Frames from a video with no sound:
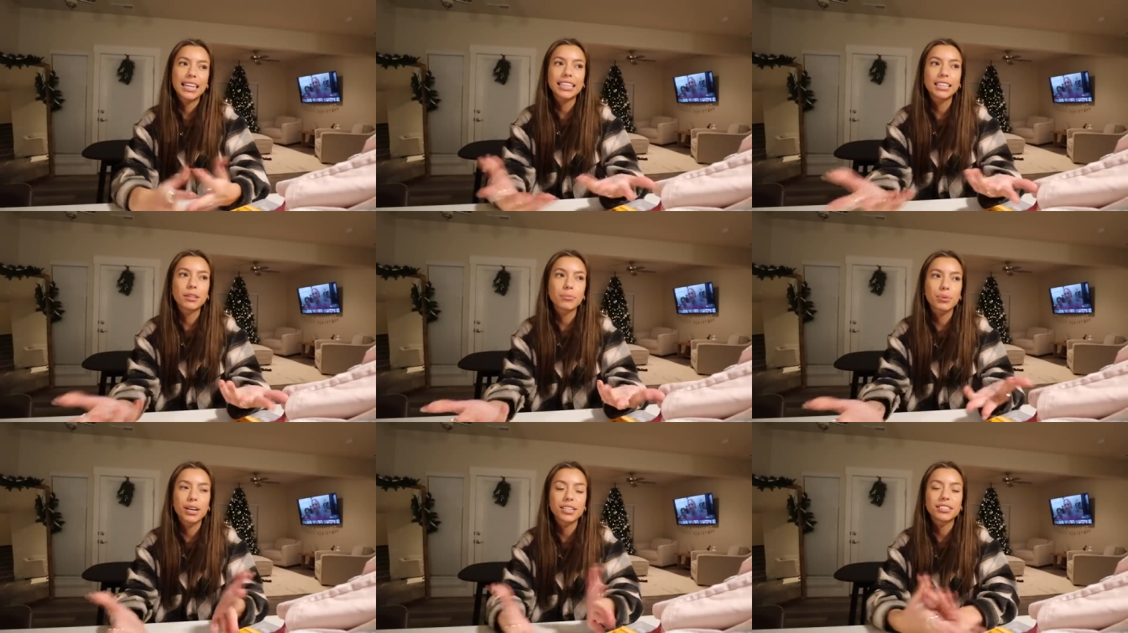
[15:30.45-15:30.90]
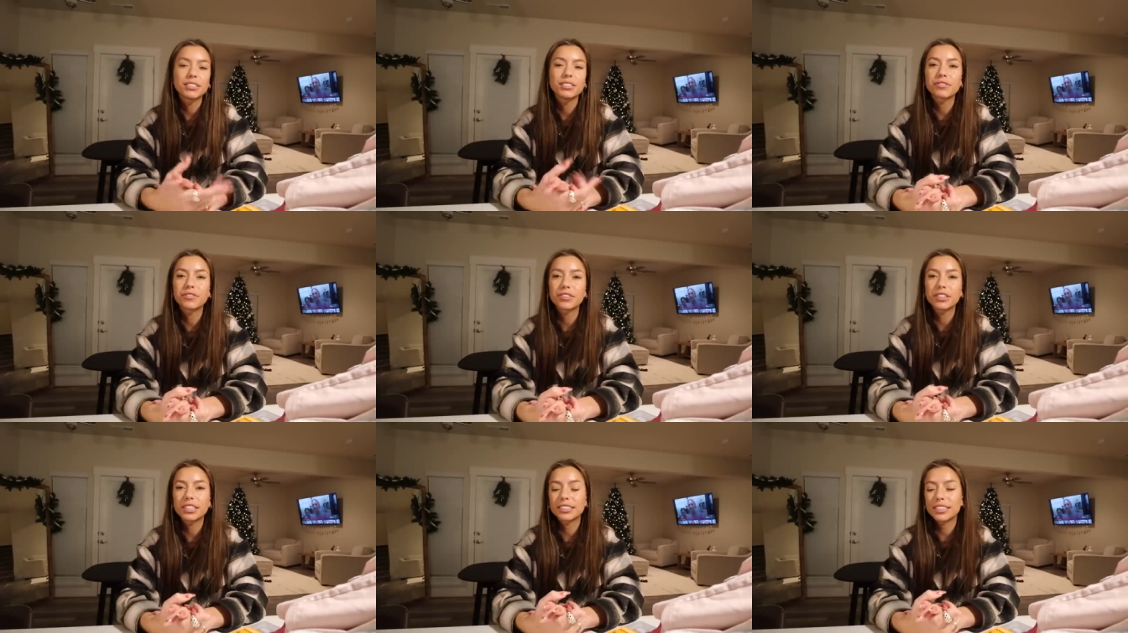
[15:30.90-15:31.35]
Like the
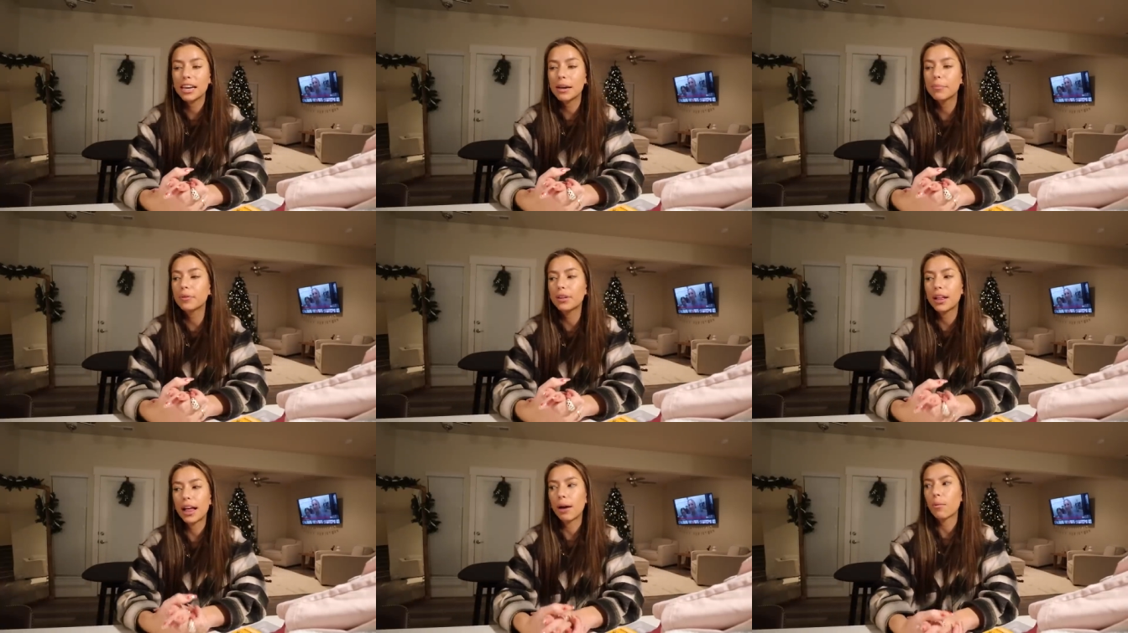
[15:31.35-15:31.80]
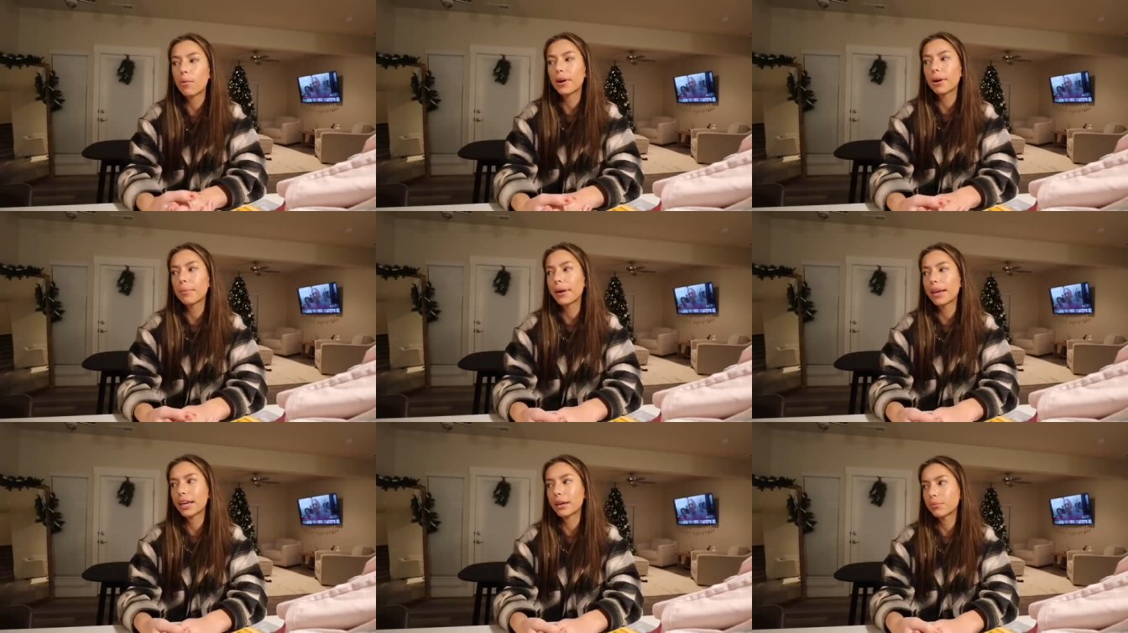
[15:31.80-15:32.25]
presents, for example, I
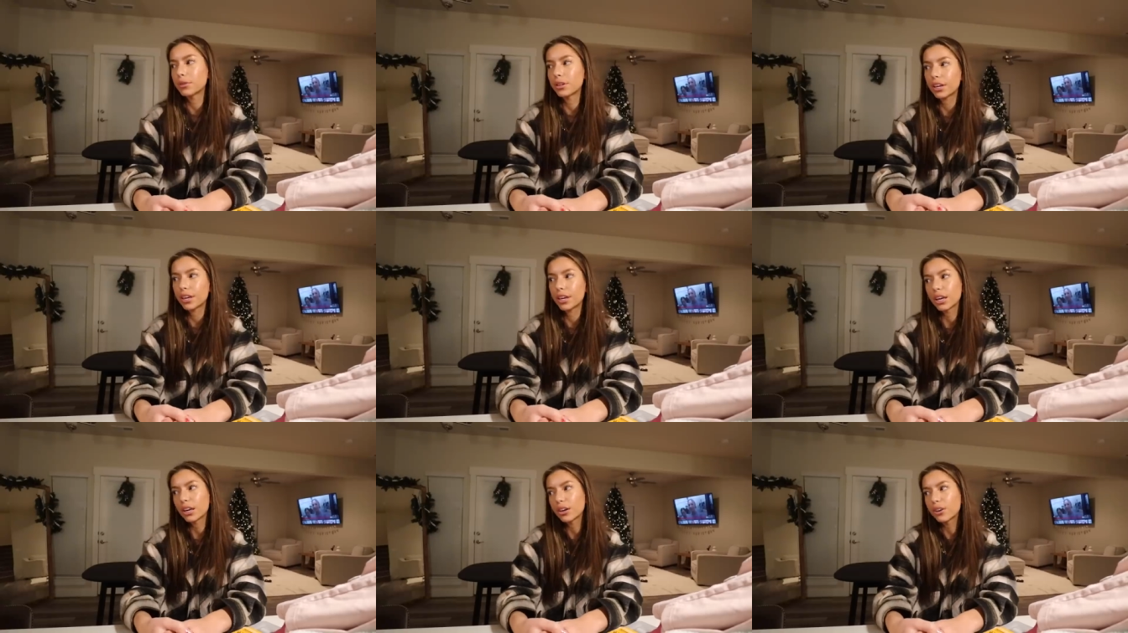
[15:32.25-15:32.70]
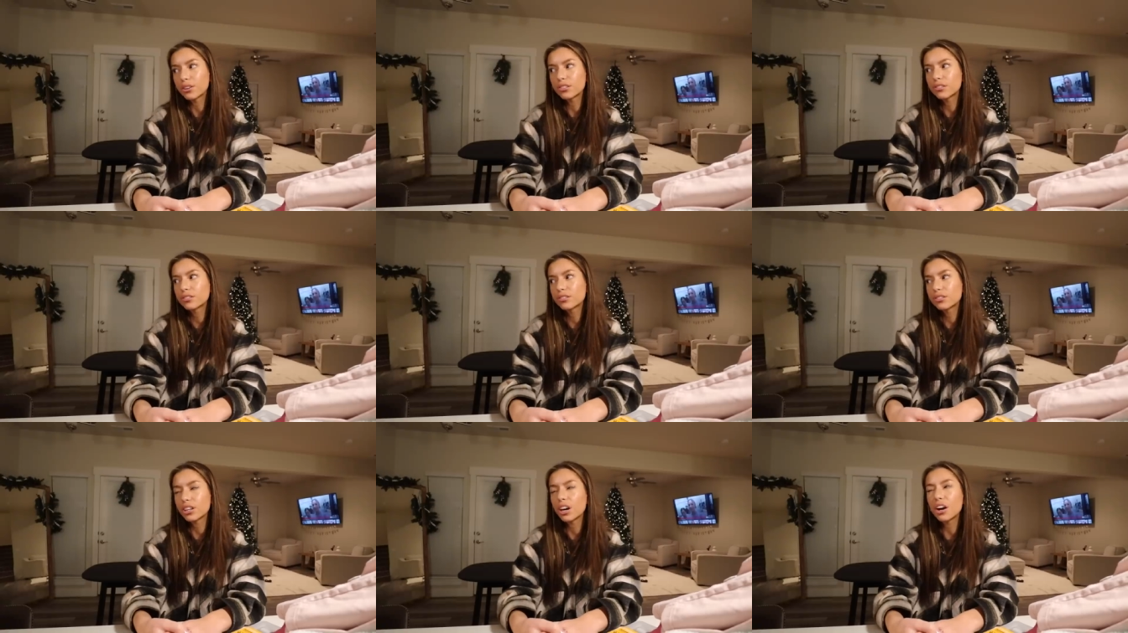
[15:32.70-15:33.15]
want to make them look
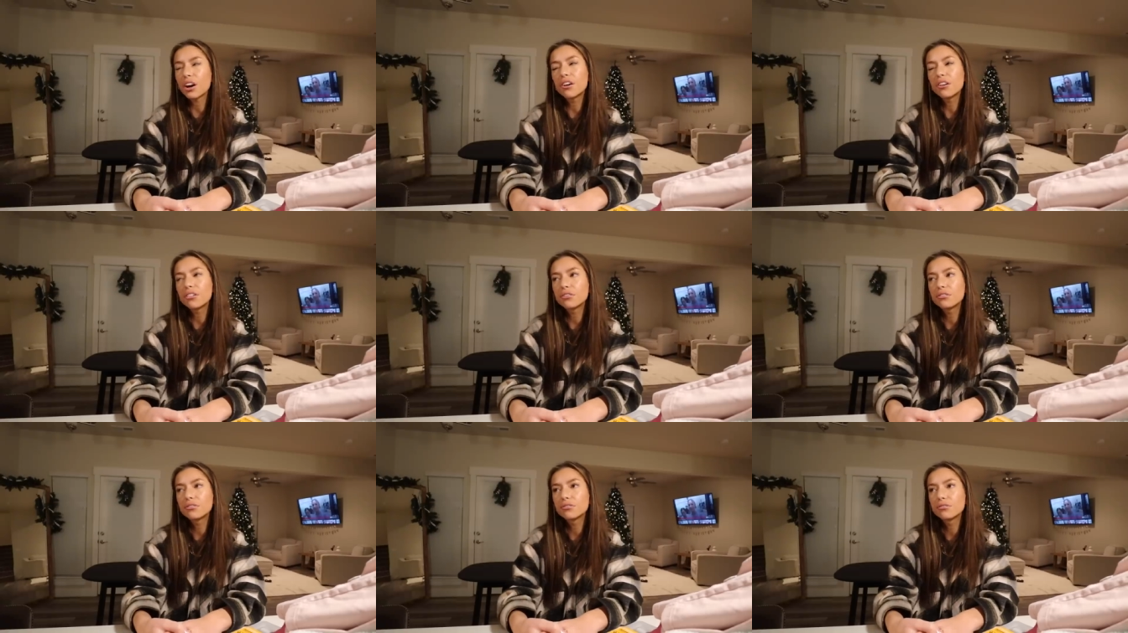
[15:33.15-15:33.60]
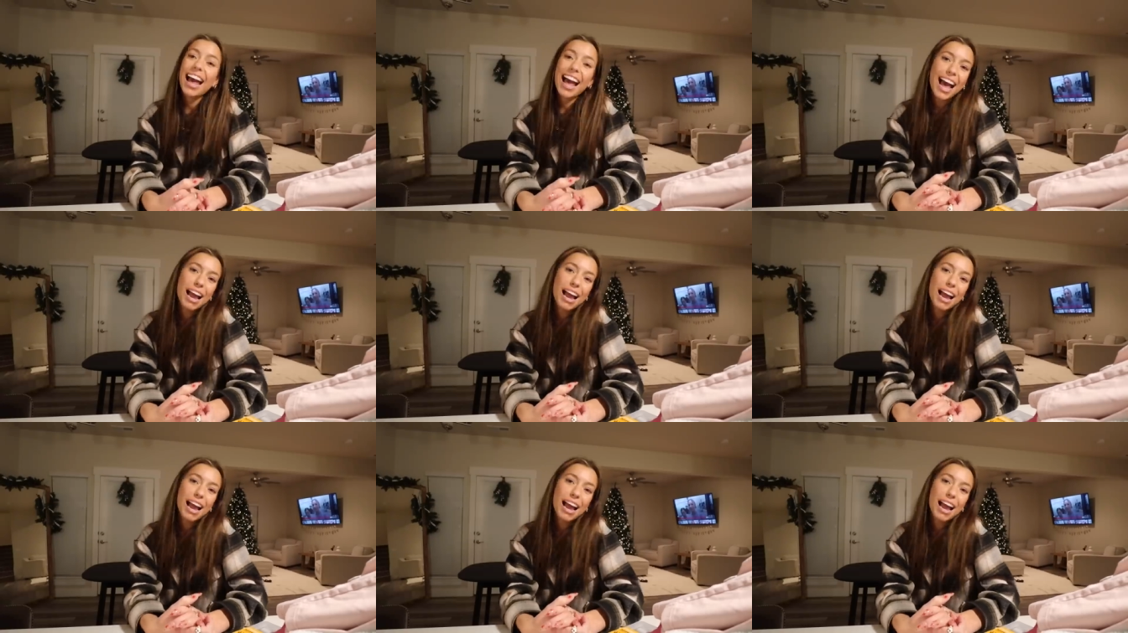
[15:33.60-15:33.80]
cute, so.